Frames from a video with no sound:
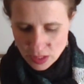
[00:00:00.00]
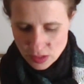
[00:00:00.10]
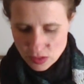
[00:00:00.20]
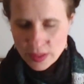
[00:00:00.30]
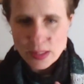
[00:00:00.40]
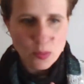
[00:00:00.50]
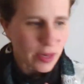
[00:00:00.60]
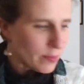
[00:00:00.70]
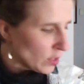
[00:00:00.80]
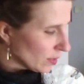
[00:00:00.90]
So that's what
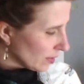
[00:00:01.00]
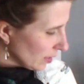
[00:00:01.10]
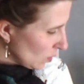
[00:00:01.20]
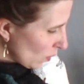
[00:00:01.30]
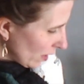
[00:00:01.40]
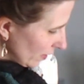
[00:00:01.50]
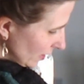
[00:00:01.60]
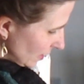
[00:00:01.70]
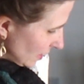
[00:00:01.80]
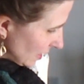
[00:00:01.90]
I'm currently
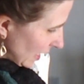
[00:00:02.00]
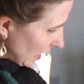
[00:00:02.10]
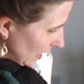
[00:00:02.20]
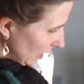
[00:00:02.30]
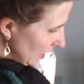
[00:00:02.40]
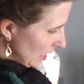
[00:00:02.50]
wearing today.